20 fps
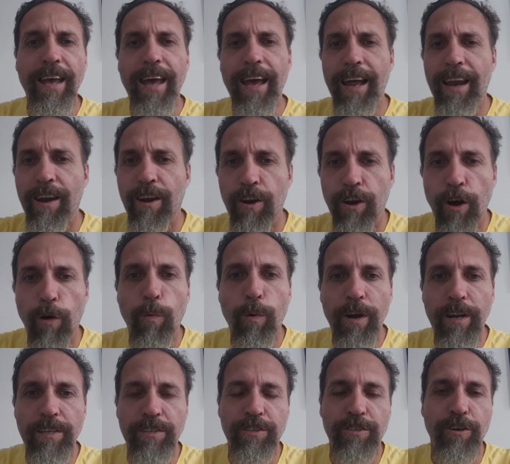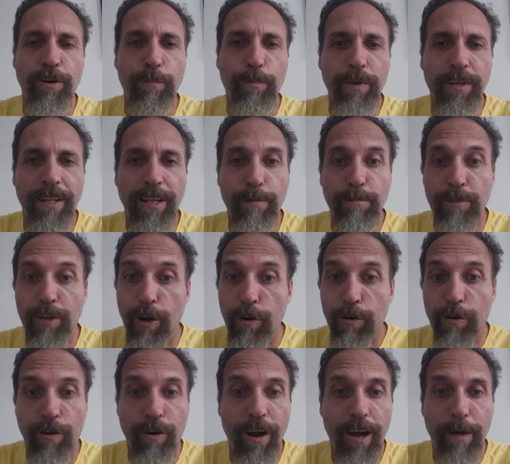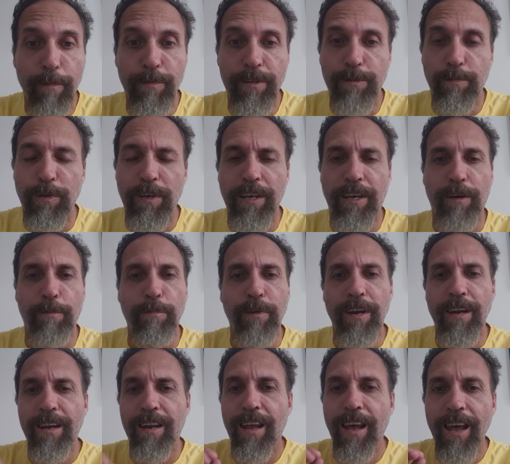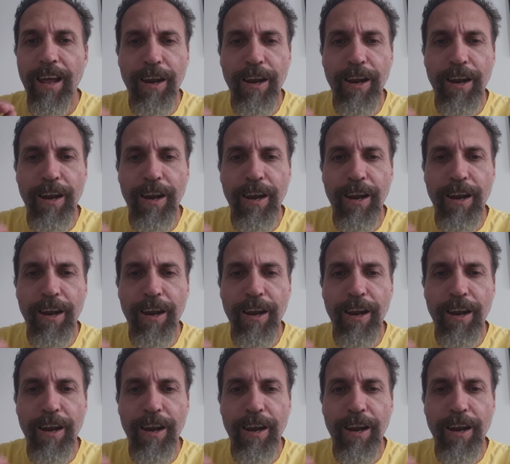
And no one is stopping them. No crime is being committed.